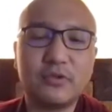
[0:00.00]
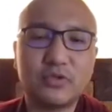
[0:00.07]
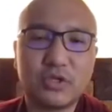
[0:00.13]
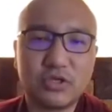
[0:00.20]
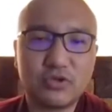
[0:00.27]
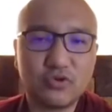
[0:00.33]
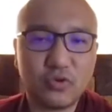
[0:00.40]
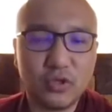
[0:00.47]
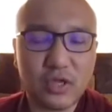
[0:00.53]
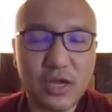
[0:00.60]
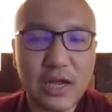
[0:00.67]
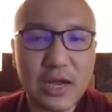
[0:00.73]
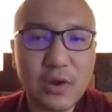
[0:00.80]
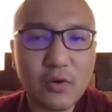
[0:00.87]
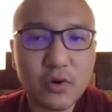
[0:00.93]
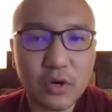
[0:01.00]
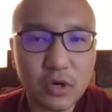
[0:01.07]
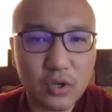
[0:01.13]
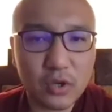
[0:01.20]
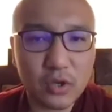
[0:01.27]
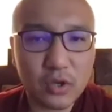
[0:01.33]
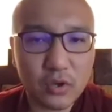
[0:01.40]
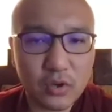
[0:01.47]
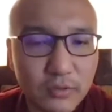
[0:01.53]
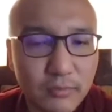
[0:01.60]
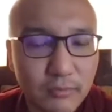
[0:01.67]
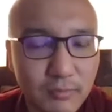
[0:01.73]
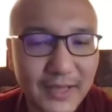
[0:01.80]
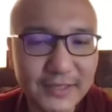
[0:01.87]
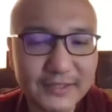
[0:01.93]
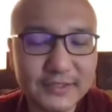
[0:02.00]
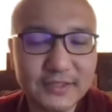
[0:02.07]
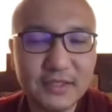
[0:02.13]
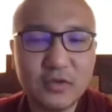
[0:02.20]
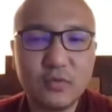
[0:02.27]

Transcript: control our own mind.